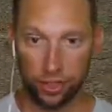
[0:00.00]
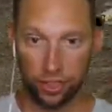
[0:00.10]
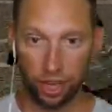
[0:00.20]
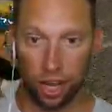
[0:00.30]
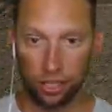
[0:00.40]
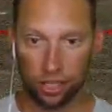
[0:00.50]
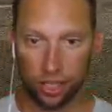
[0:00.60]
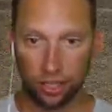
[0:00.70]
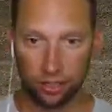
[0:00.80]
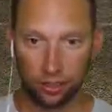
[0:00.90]
Just launch
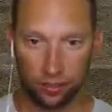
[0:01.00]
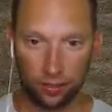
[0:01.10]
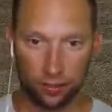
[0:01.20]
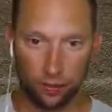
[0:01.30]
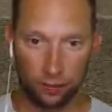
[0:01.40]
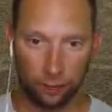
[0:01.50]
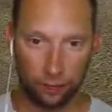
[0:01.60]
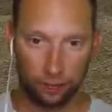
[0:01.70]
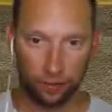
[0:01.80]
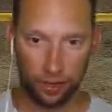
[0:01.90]
it.
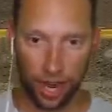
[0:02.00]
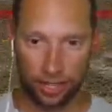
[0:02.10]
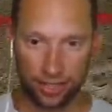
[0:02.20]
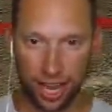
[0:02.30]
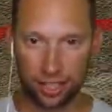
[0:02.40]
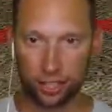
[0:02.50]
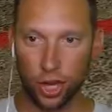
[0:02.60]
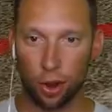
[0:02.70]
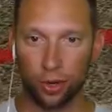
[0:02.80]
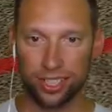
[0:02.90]
Nice catch,
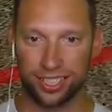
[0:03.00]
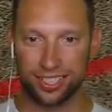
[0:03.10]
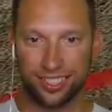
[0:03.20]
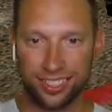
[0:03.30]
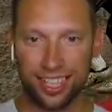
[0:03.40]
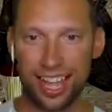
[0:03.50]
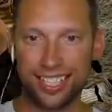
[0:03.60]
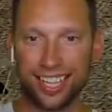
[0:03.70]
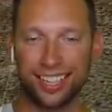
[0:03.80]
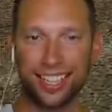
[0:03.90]
Jonas.
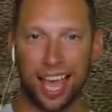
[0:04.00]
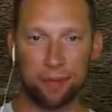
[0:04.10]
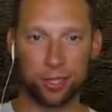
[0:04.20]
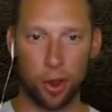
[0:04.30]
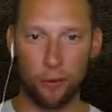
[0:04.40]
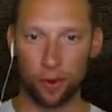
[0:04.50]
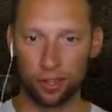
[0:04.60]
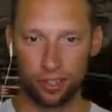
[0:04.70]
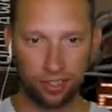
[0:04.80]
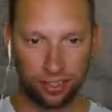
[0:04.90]
That's it, the game is
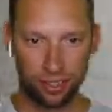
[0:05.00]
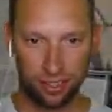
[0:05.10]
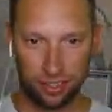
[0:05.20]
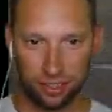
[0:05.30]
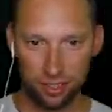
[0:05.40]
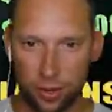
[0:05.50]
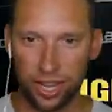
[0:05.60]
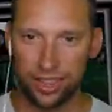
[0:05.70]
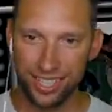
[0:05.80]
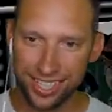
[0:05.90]
over.
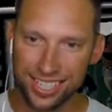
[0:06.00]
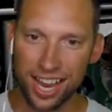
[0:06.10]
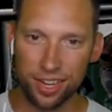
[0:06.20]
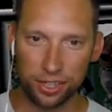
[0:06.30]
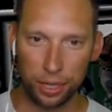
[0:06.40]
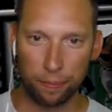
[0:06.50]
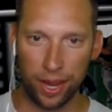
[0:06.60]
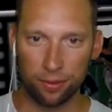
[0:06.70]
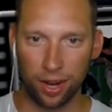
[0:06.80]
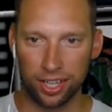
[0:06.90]
Okay, this is how you get
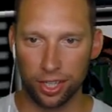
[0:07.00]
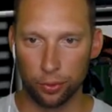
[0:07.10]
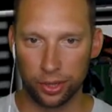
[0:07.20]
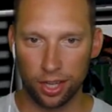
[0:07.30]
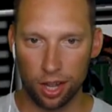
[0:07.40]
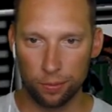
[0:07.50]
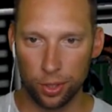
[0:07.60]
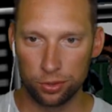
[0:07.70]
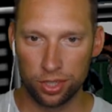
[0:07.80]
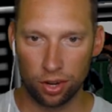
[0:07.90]
paid right here with
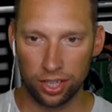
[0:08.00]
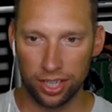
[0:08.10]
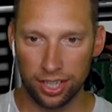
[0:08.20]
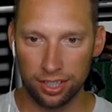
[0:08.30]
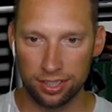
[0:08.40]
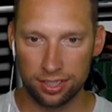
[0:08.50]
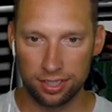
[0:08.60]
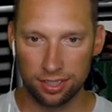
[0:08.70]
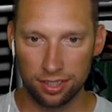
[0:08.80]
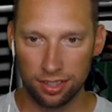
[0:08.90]
combos, dirty
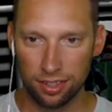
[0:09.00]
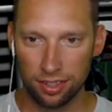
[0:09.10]
hits.